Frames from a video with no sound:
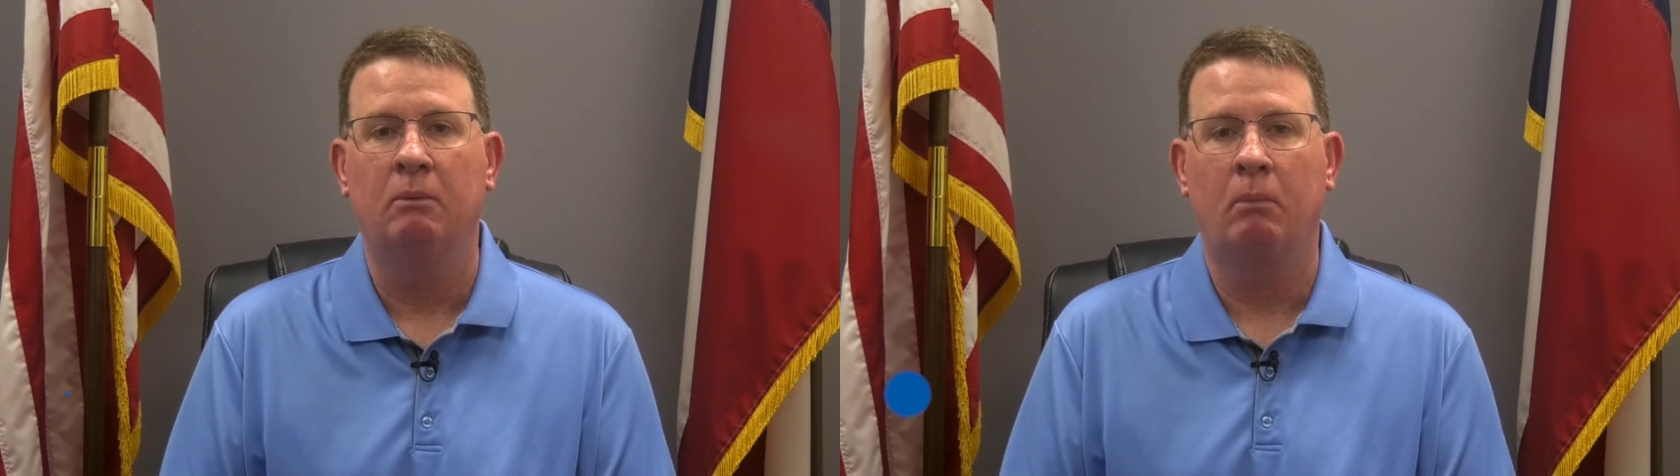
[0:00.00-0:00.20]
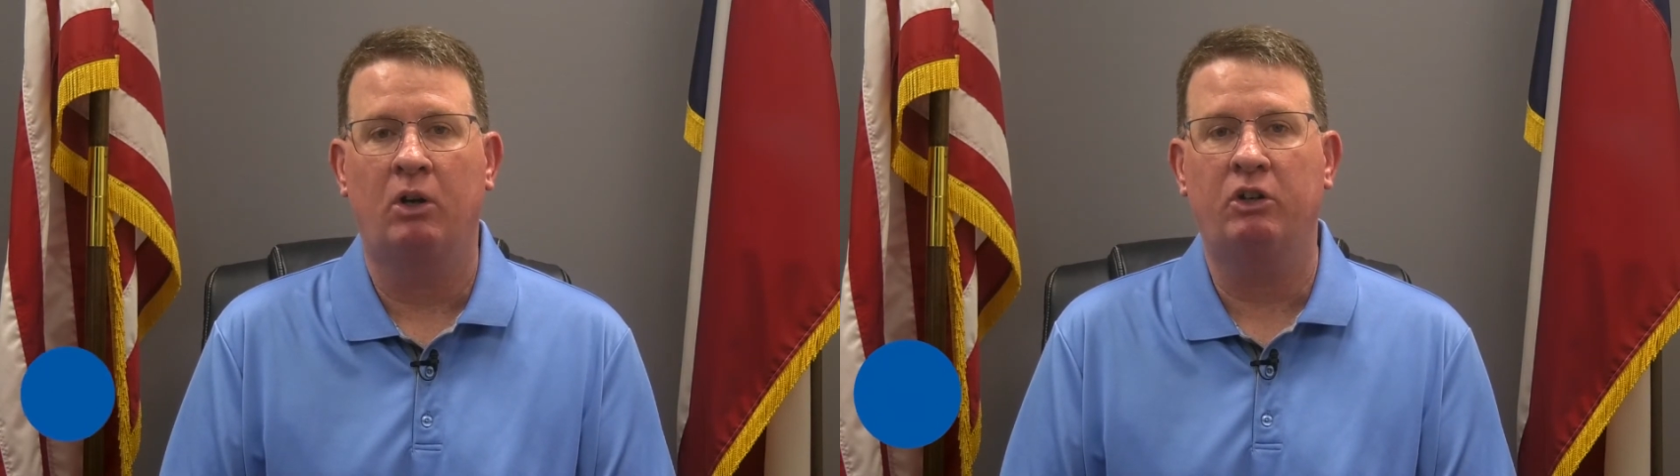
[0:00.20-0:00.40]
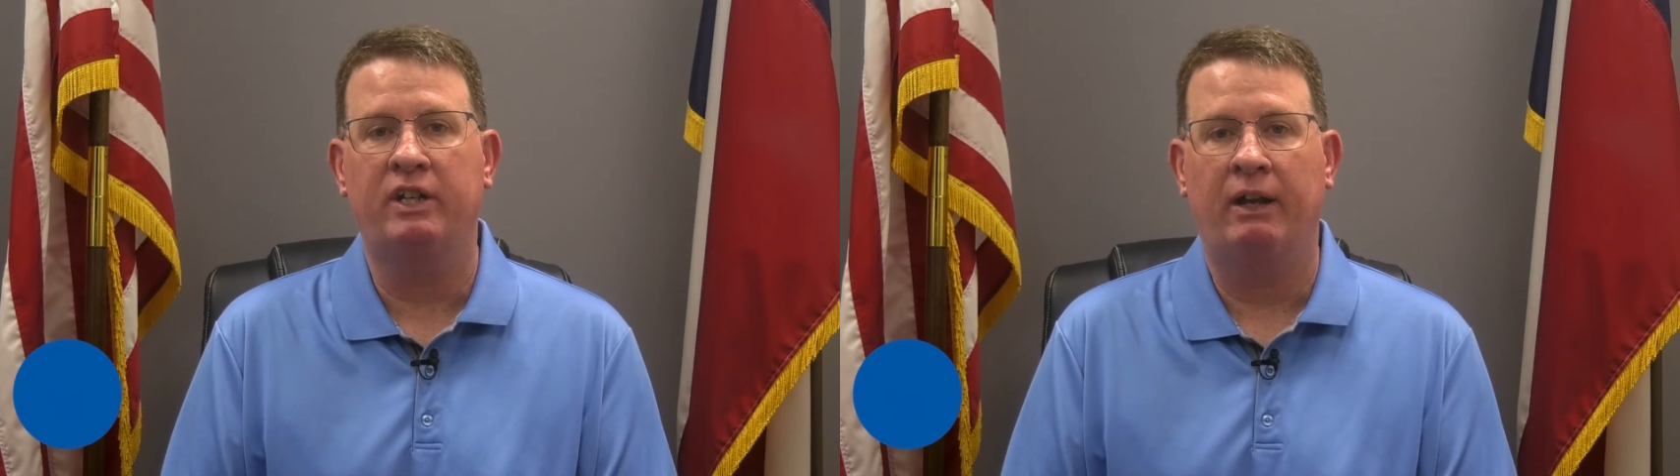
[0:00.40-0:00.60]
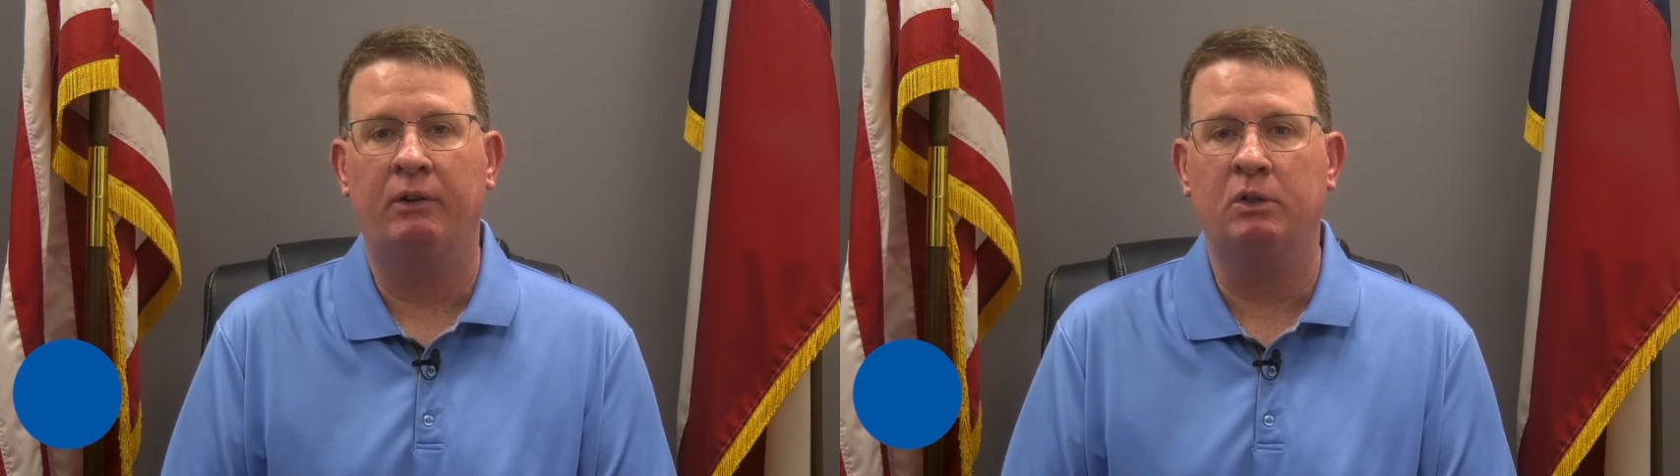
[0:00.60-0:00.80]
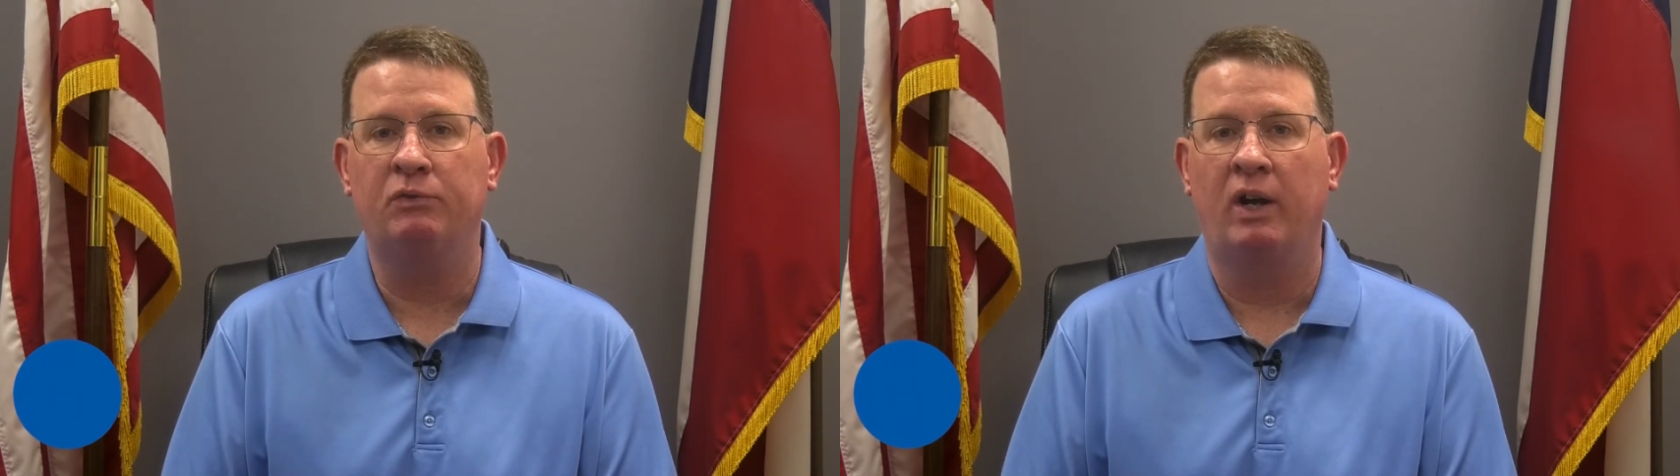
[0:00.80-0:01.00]
Mark your
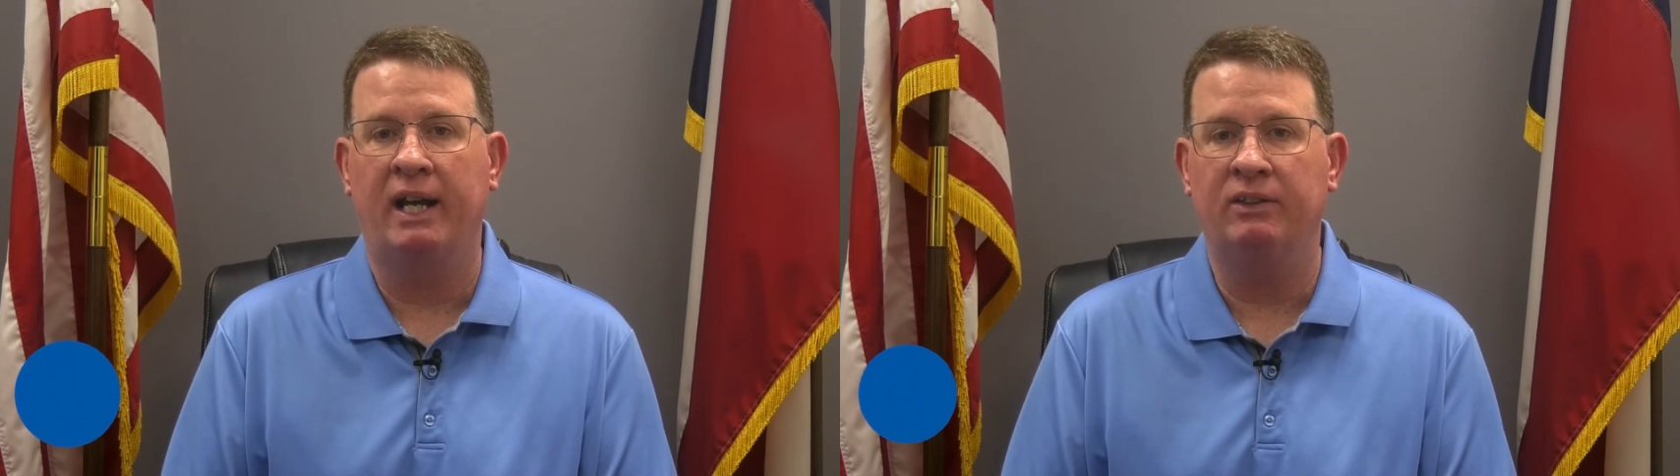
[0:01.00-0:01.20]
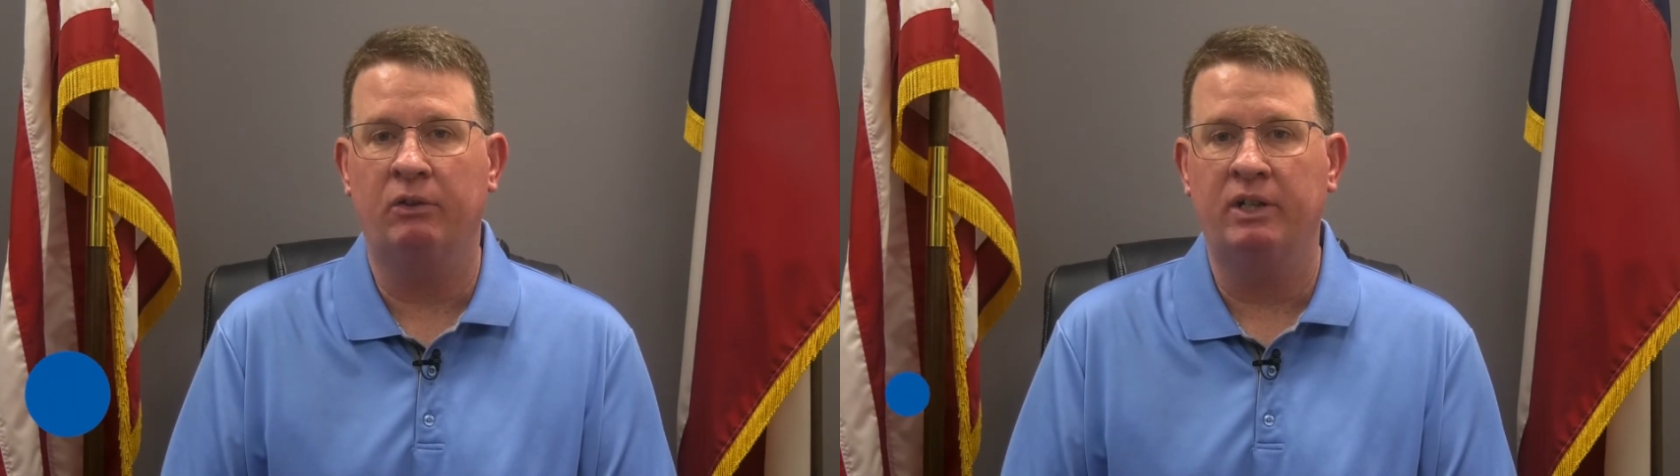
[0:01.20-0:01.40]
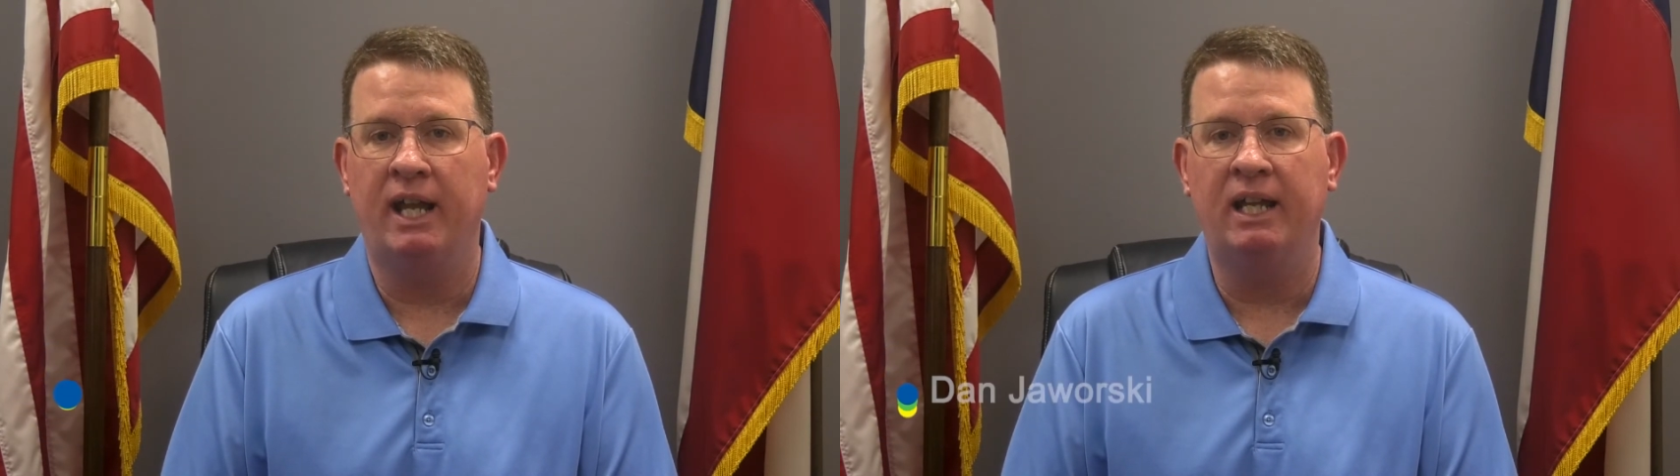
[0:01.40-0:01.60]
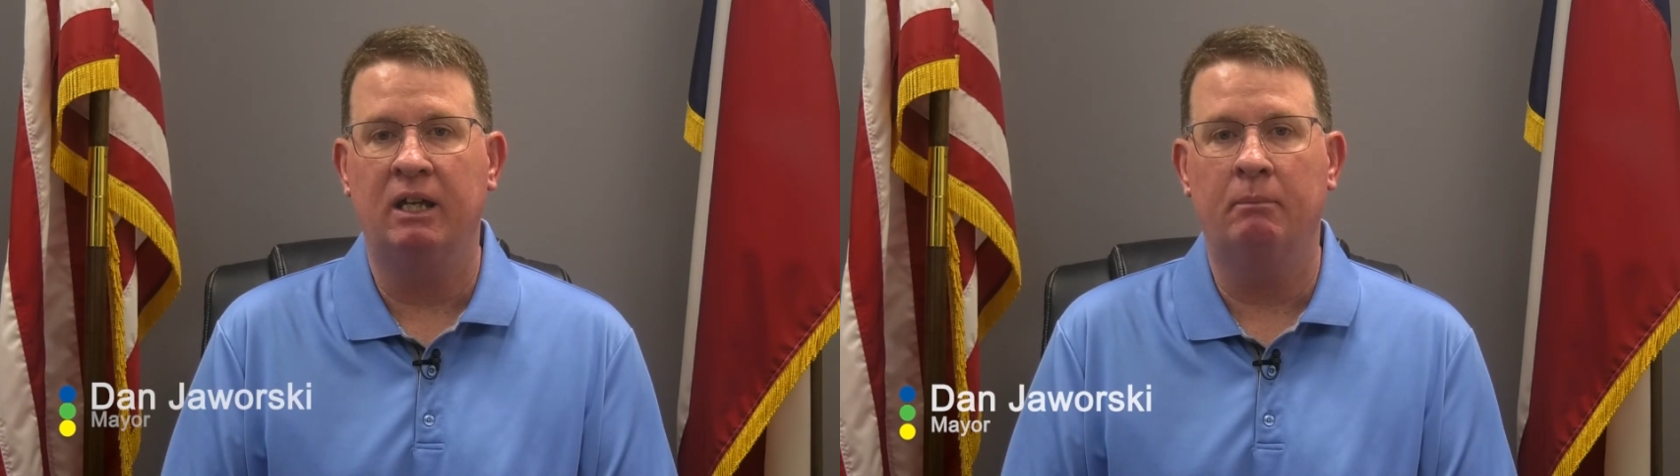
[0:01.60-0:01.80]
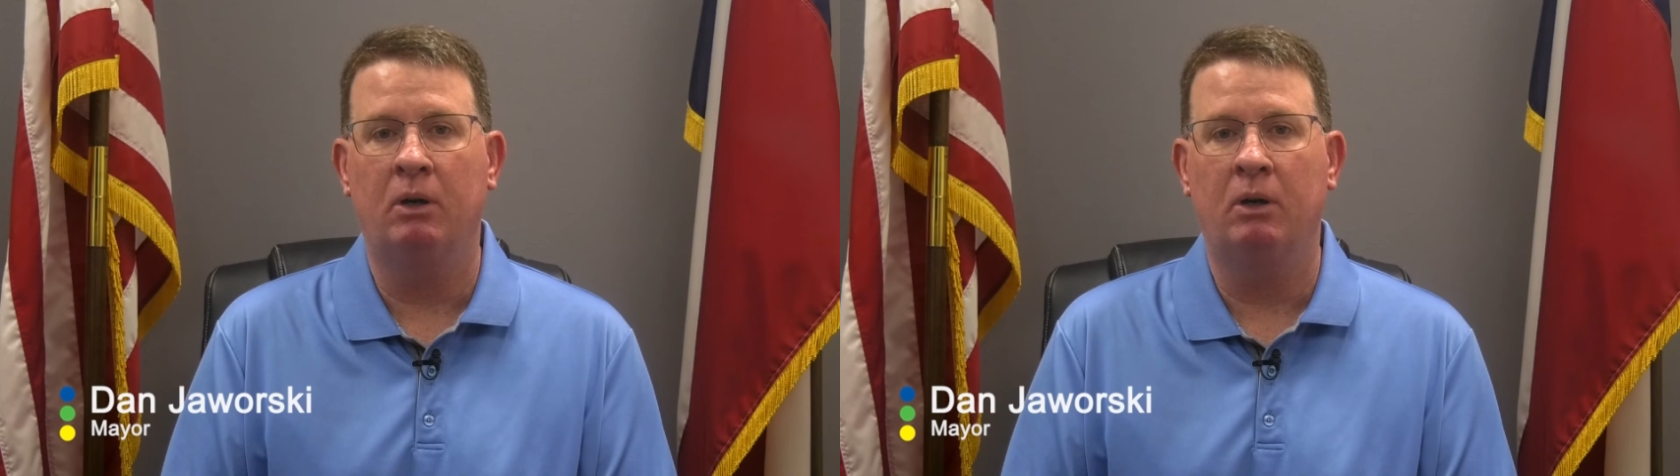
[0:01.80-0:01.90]
calendar for 8:30 a.m.